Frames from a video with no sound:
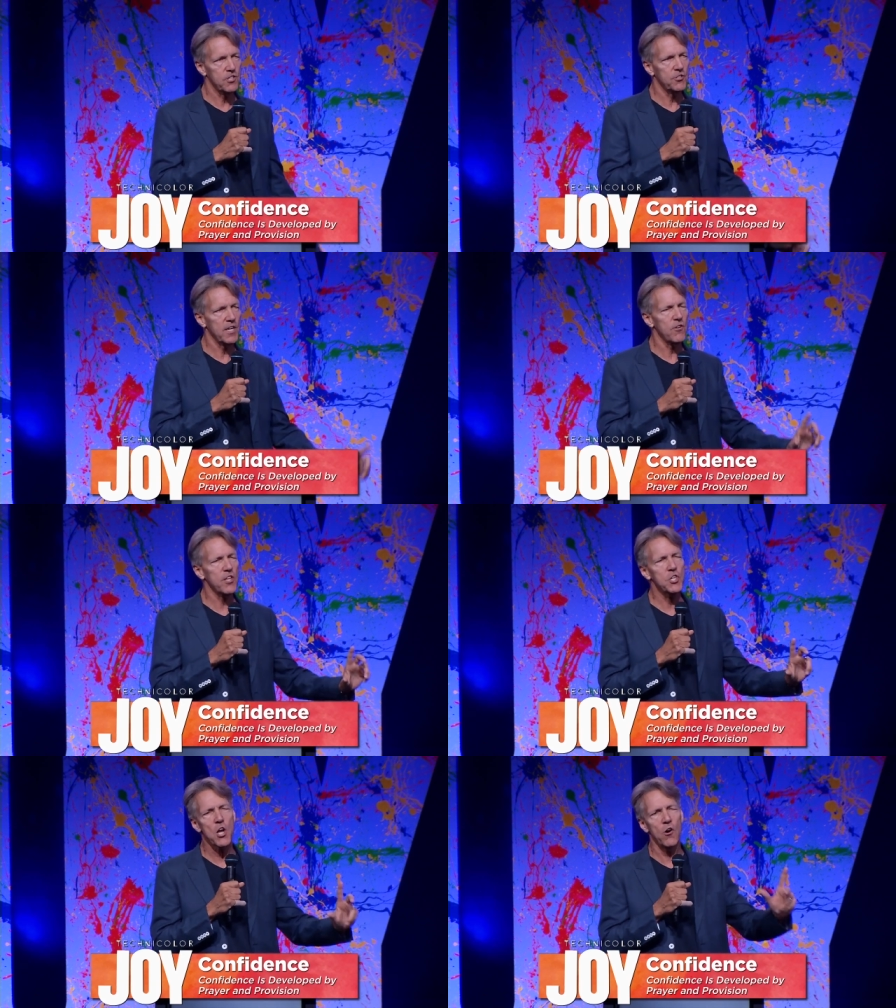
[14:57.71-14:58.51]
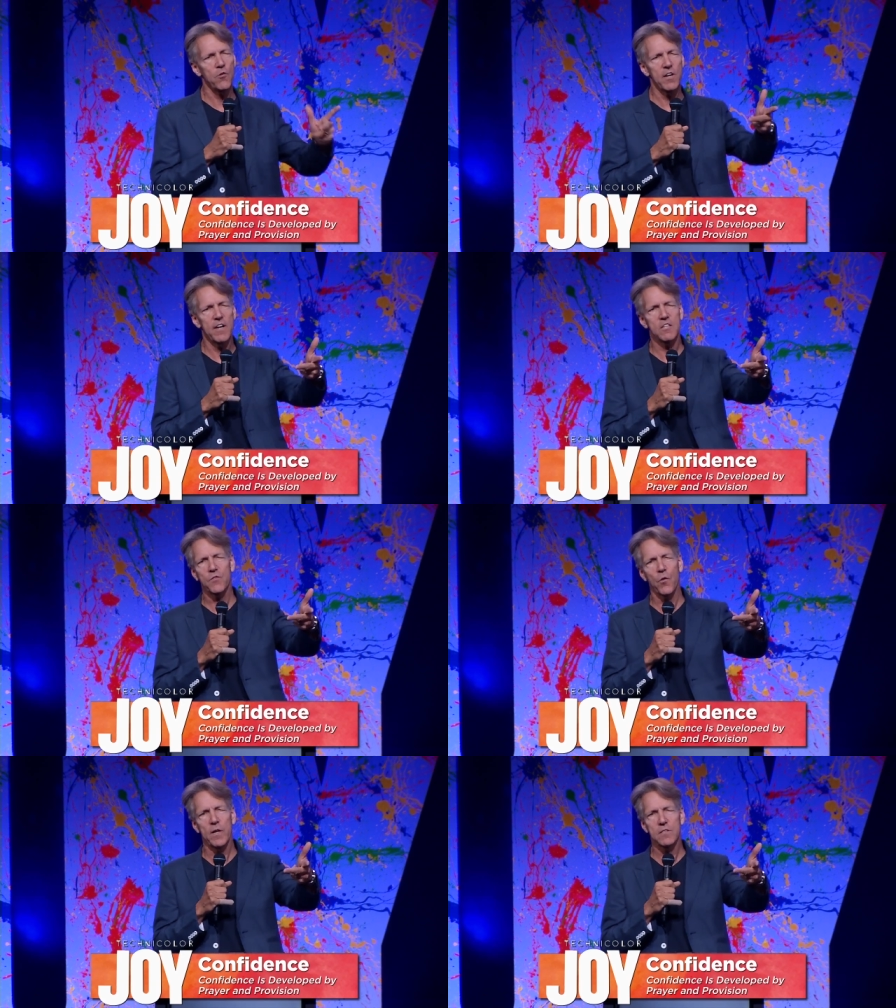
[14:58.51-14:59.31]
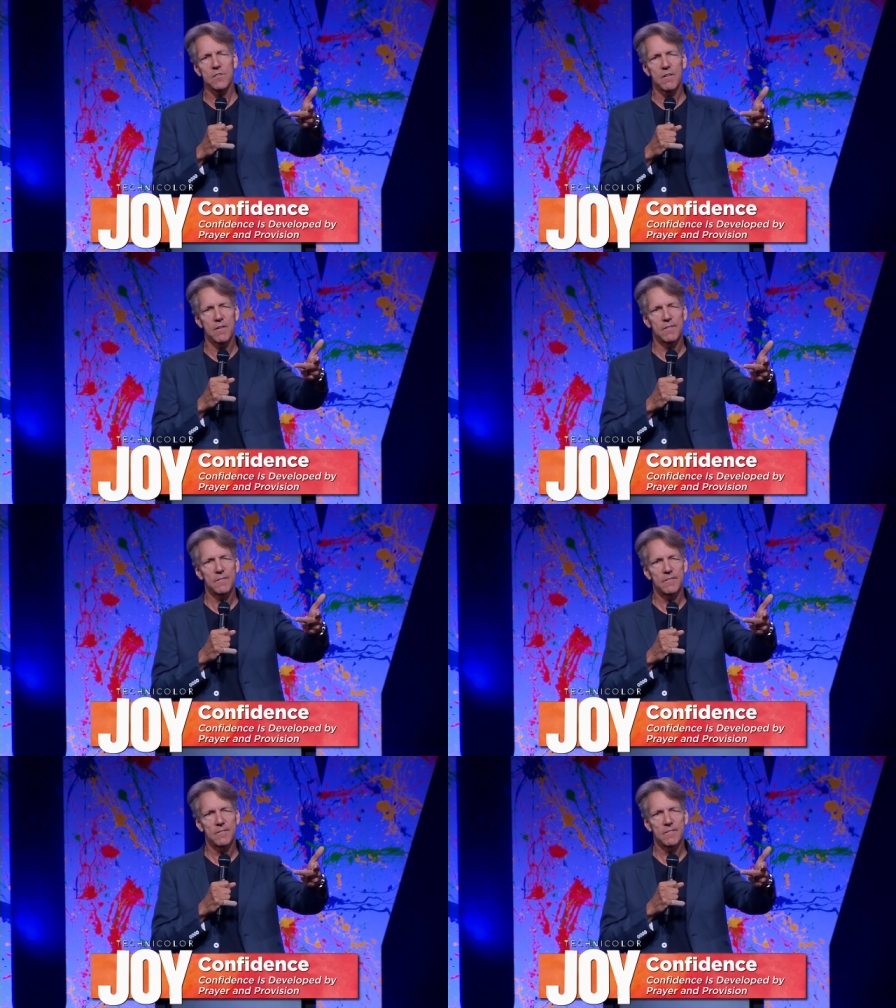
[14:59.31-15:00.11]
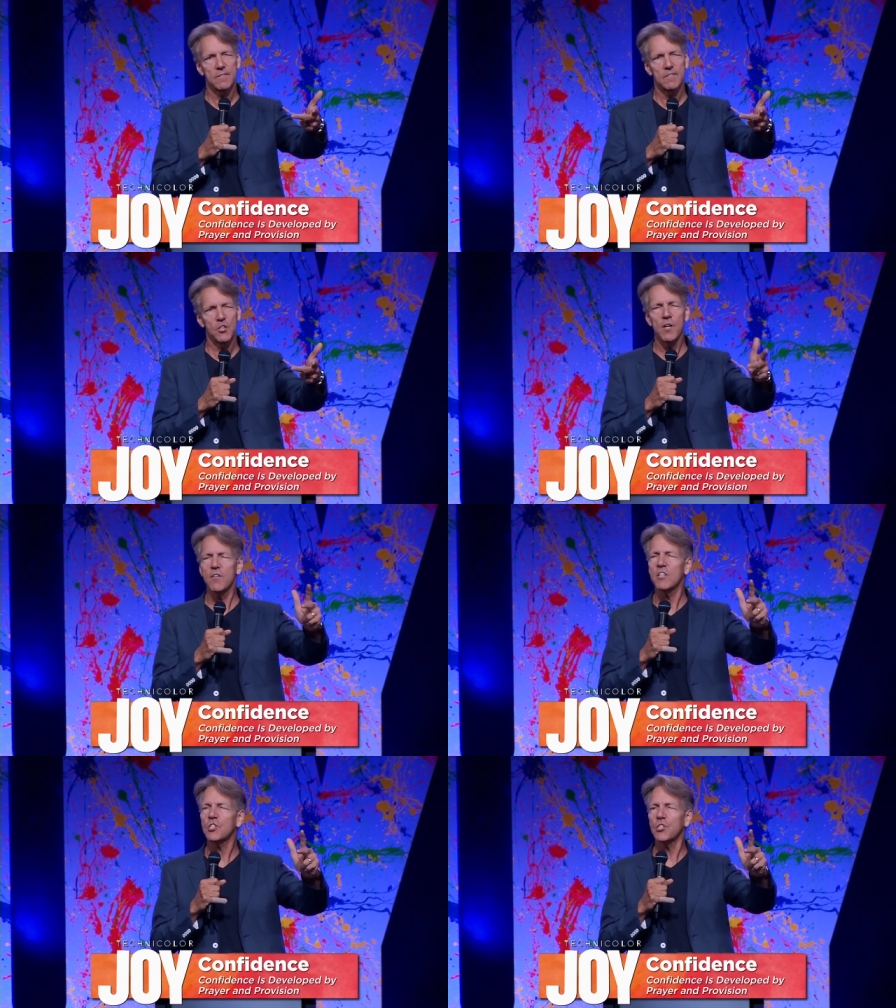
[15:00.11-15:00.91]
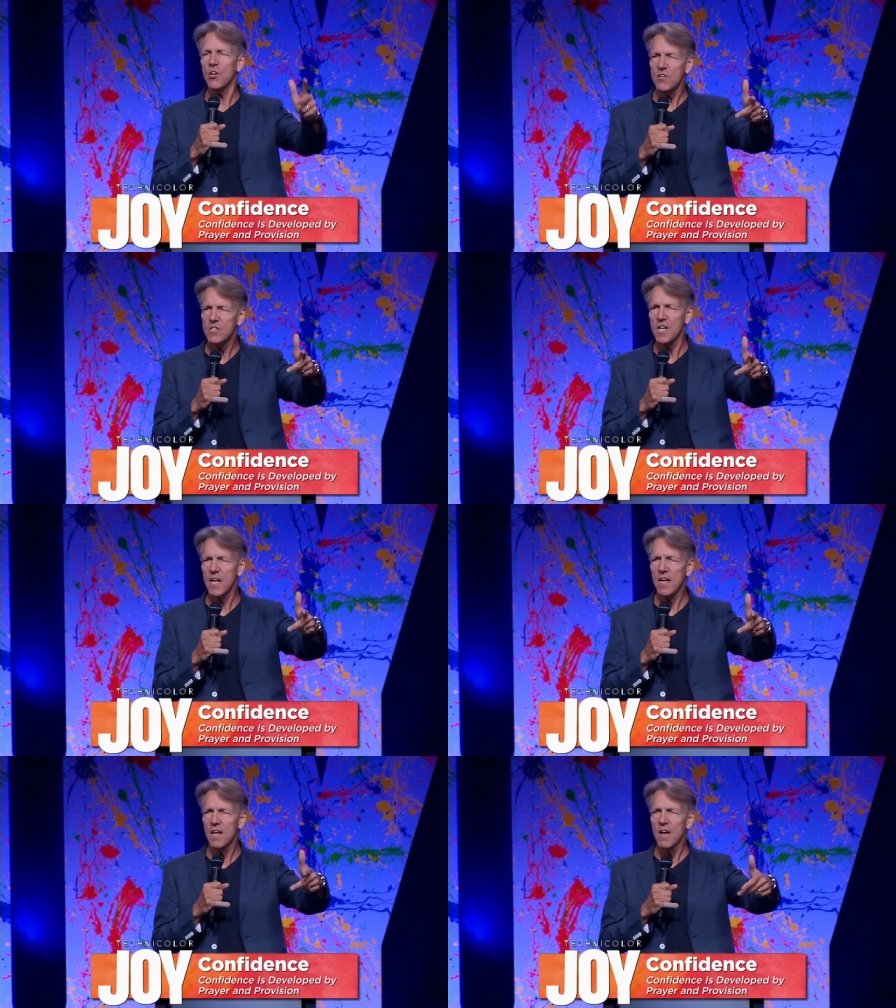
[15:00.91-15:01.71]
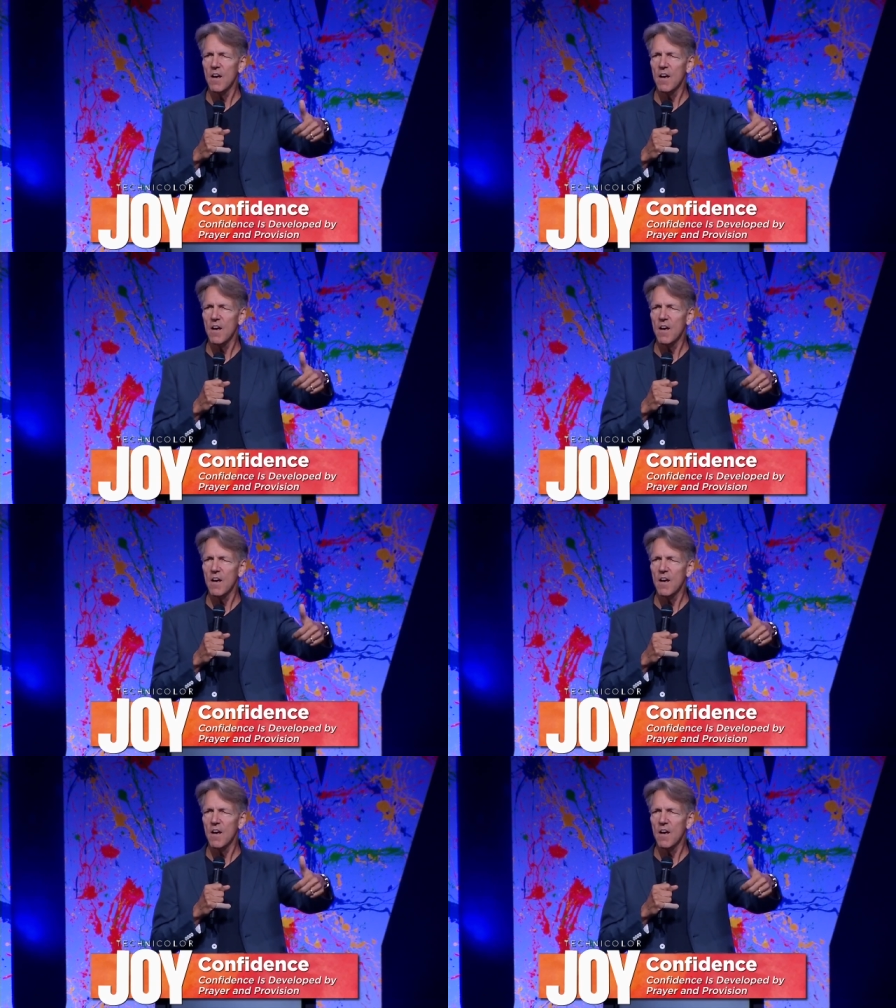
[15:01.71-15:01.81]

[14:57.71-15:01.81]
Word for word: Did you hear the tone in his voice? Do you hear the certainty?